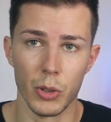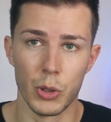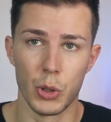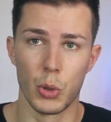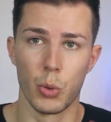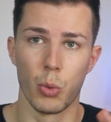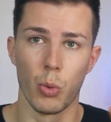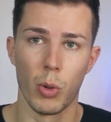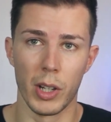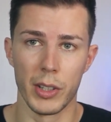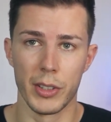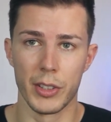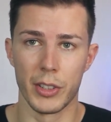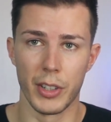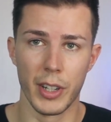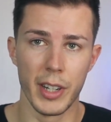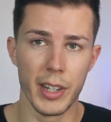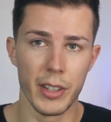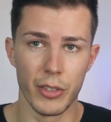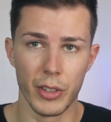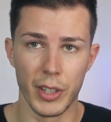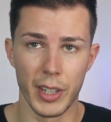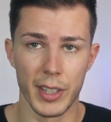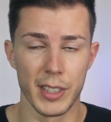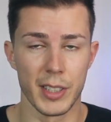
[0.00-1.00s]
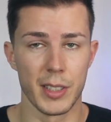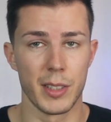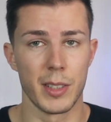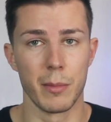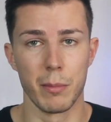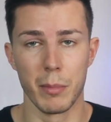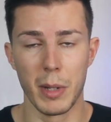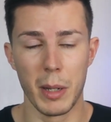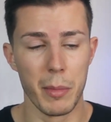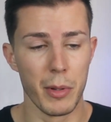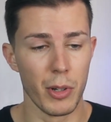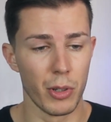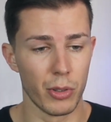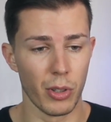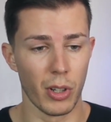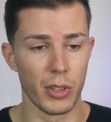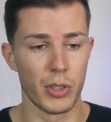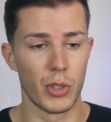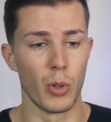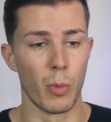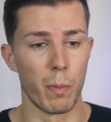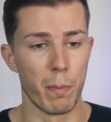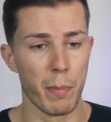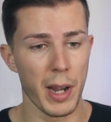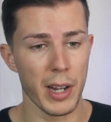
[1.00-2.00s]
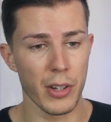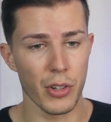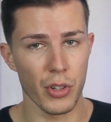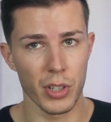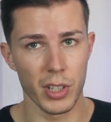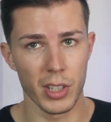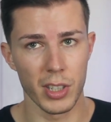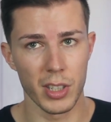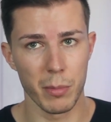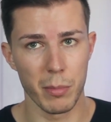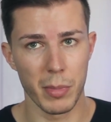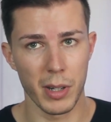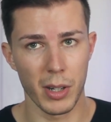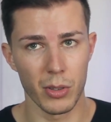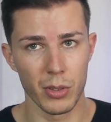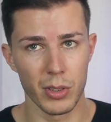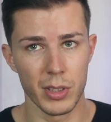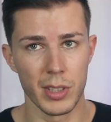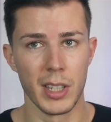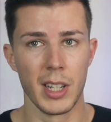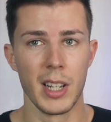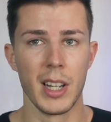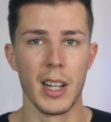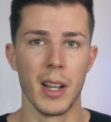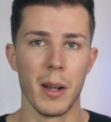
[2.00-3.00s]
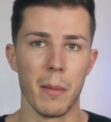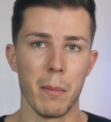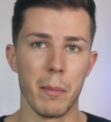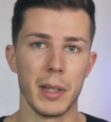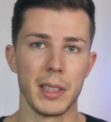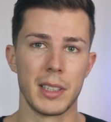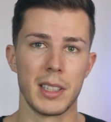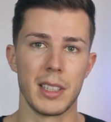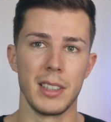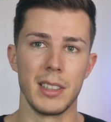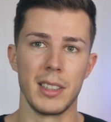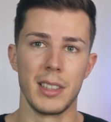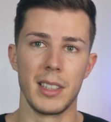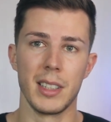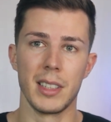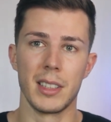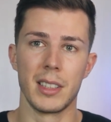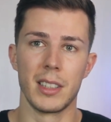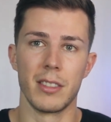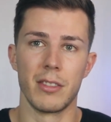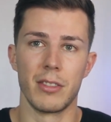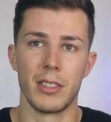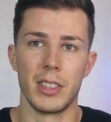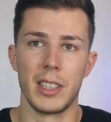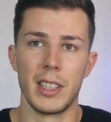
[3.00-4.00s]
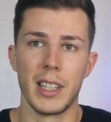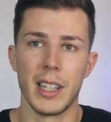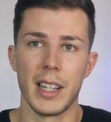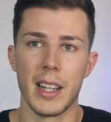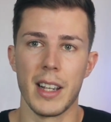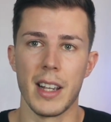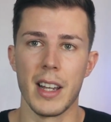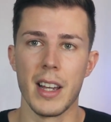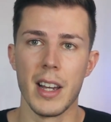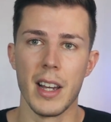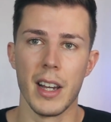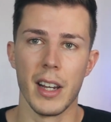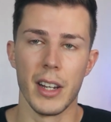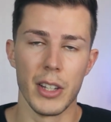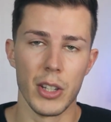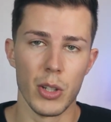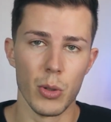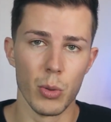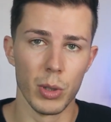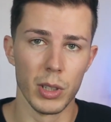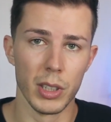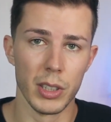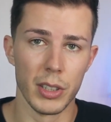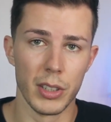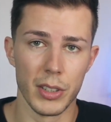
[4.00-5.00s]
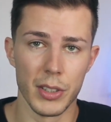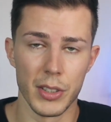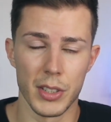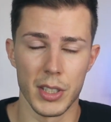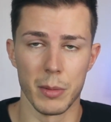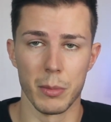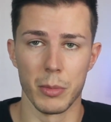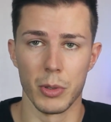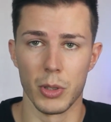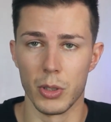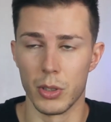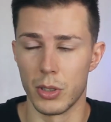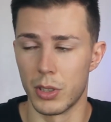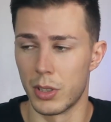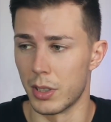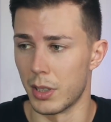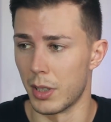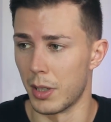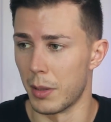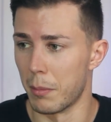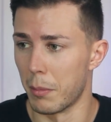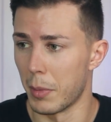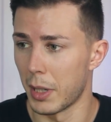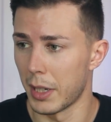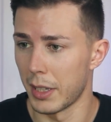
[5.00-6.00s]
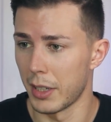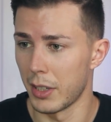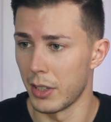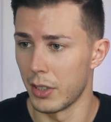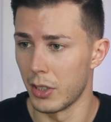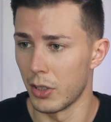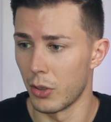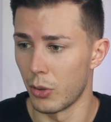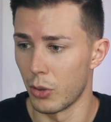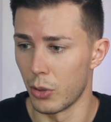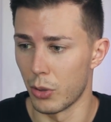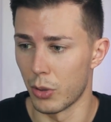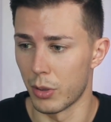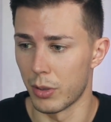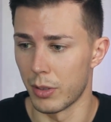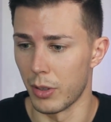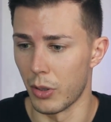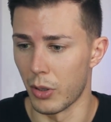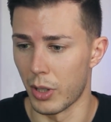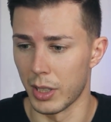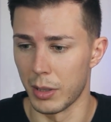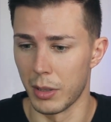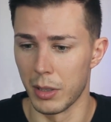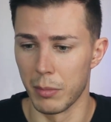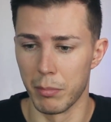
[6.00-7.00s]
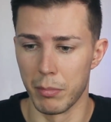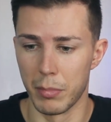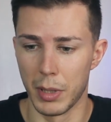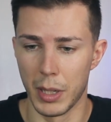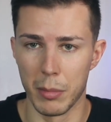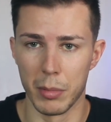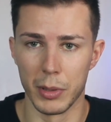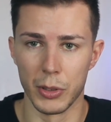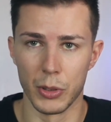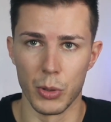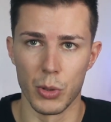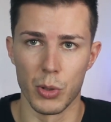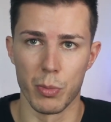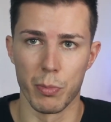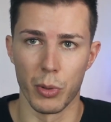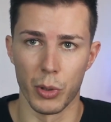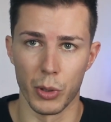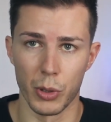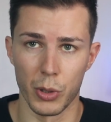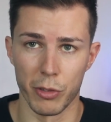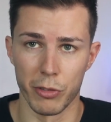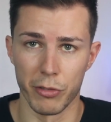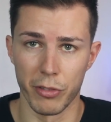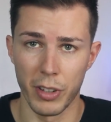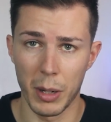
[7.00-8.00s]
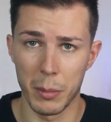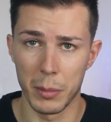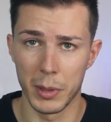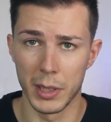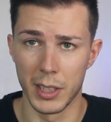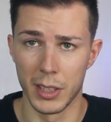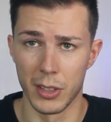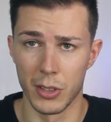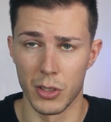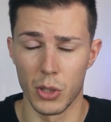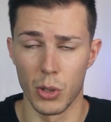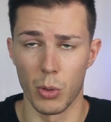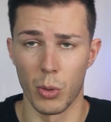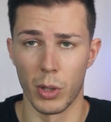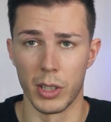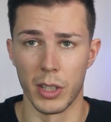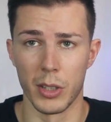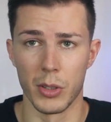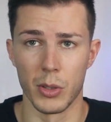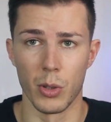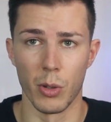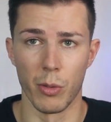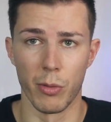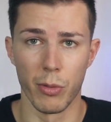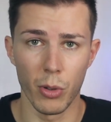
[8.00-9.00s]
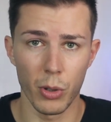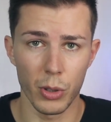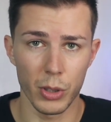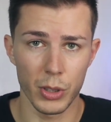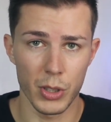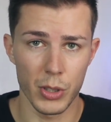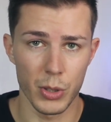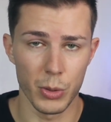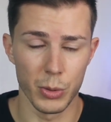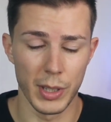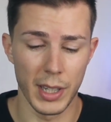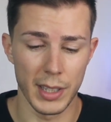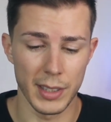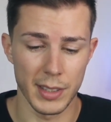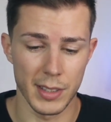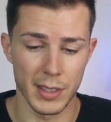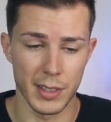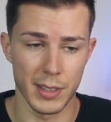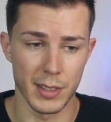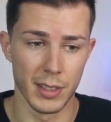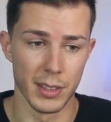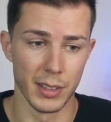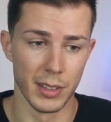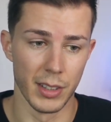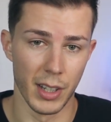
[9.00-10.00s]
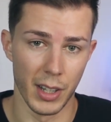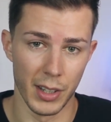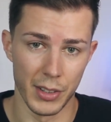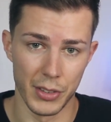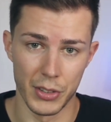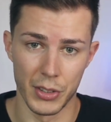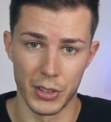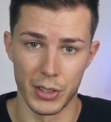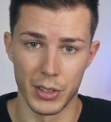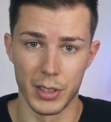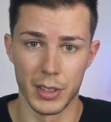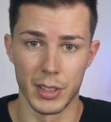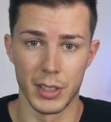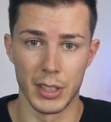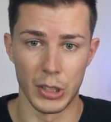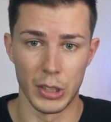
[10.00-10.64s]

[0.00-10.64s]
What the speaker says: to other areas maybe you're not so passionate about, but in the end of the day, you will earn some good money, you know, you can be able to support your family and so on and so forth. So that's another